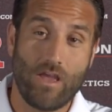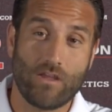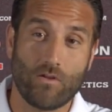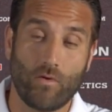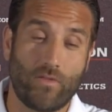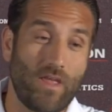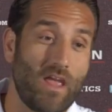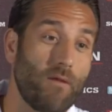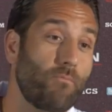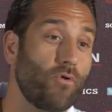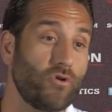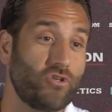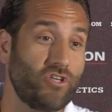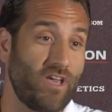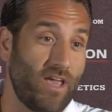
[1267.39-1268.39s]
you know, they
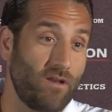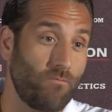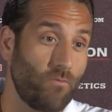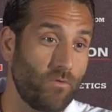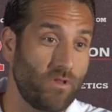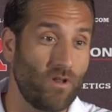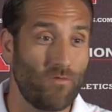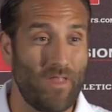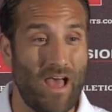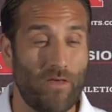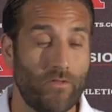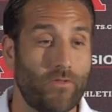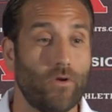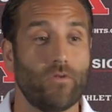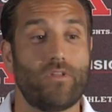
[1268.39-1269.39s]
appreciate, you know,
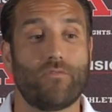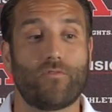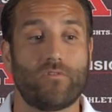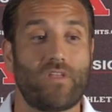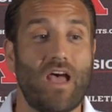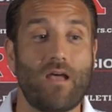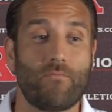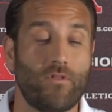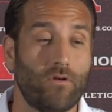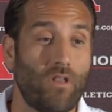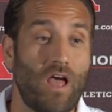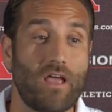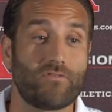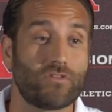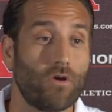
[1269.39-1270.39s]
now that they're a different time in their life.